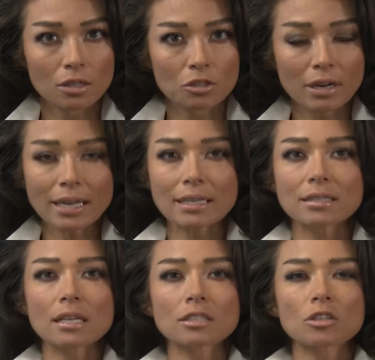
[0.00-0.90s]

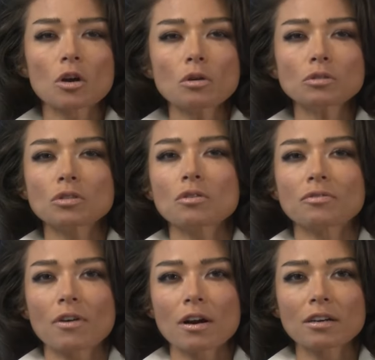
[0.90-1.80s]
Crane doesn't go so
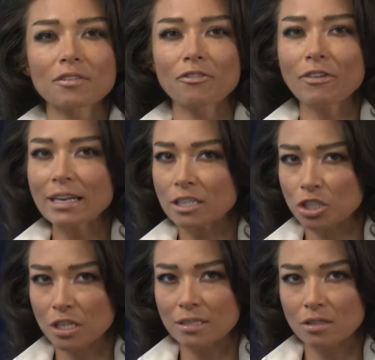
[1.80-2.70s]
far to
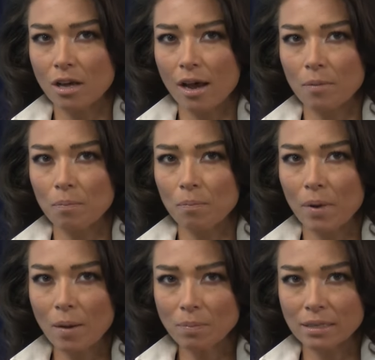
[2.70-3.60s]
finish his thought
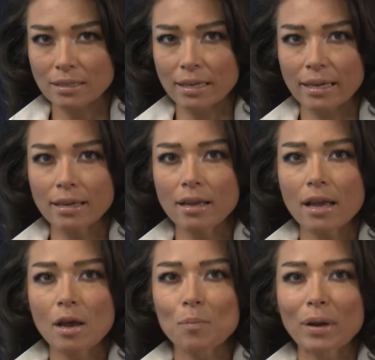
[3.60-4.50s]
publicly,
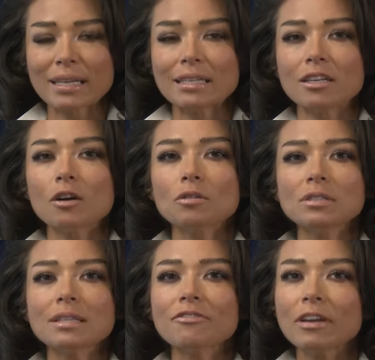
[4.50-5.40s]
but he
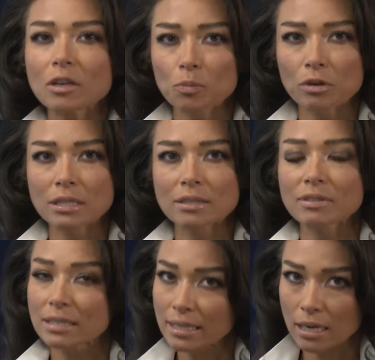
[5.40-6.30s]
knows the fingerprints of
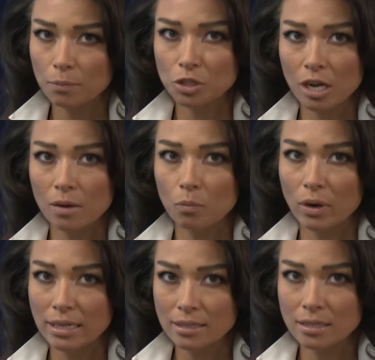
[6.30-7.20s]
a cleanup job
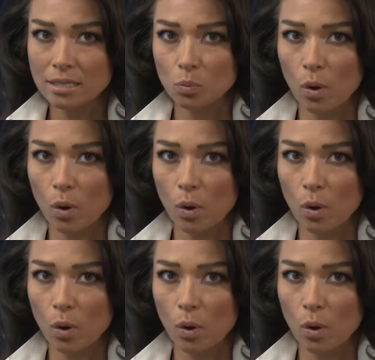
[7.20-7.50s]
when he sees